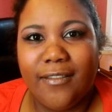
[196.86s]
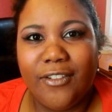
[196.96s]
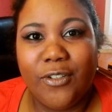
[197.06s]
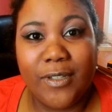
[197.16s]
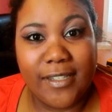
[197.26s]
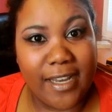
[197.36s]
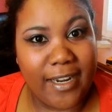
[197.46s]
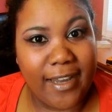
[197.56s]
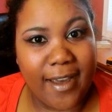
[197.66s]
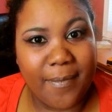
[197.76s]
too
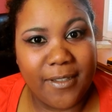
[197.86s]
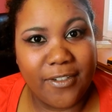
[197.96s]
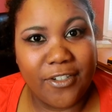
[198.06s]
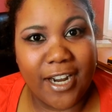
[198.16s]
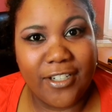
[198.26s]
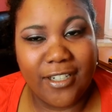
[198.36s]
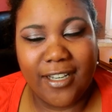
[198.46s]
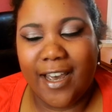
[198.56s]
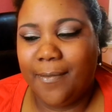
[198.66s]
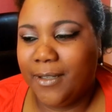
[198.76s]
exciting happens or tragic
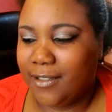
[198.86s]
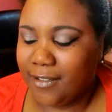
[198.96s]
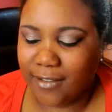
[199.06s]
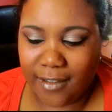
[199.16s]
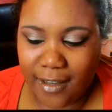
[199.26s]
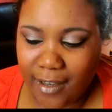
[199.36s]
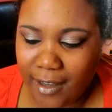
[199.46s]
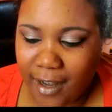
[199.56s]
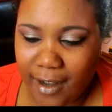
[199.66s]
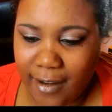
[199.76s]
happens
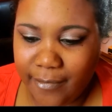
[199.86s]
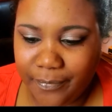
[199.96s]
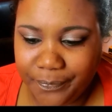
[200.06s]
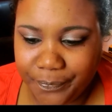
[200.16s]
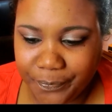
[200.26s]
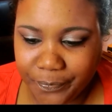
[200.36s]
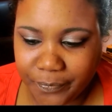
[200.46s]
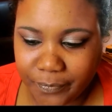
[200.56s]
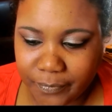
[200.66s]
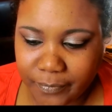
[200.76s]
the
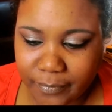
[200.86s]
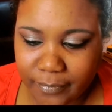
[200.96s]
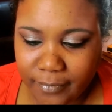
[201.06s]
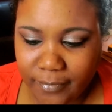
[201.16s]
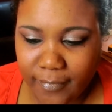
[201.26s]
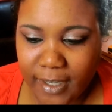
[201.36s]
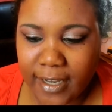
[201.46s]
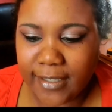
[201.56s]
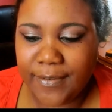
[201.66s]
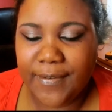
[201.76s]

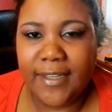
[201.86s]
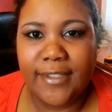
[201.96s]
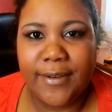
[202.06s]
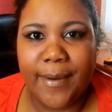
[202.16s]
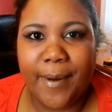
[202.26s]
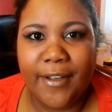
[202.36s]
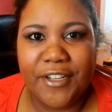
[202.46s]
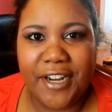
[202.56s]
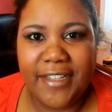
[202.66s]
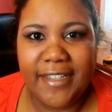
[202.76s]
next few weeks. So I
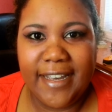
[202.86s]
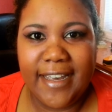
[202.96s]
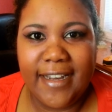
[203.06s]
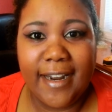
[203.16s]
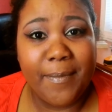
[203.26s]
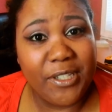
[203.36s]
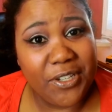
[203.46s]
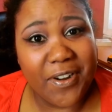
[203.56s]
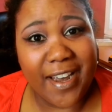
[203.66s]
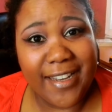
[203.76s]
apologize again. I
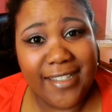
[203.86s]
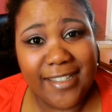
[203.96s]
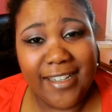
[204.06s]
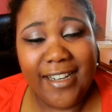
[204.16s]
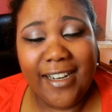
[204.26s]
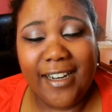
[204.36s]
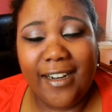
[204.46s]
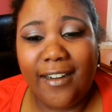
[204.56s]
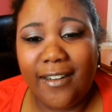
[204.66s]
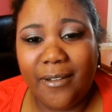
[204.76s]
missed you guys,
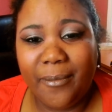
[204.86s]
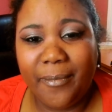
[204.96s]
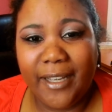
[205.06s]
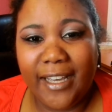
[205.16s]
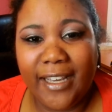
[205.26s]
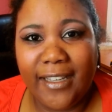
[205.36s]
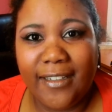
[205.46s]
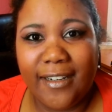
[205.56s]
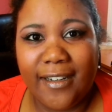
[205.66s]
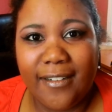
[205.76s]

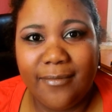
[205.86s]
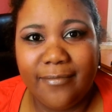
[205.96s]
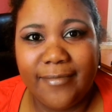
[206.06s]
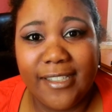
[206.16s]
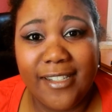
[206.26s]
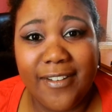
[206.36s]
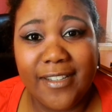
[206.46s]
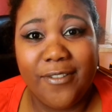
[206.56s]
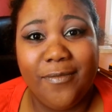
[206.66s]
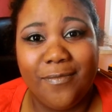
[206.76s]
and I'll see you
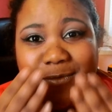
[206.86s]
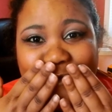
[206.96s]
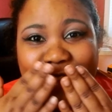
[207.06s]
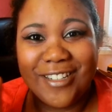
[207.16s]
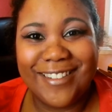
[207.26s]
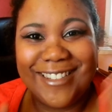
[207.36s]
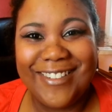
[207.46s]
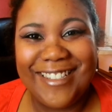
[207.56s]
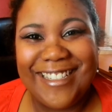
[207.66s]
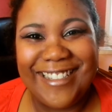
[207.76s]
guys soon.
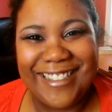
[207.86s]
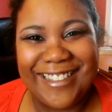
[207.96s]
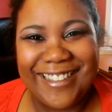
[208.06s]
Peace.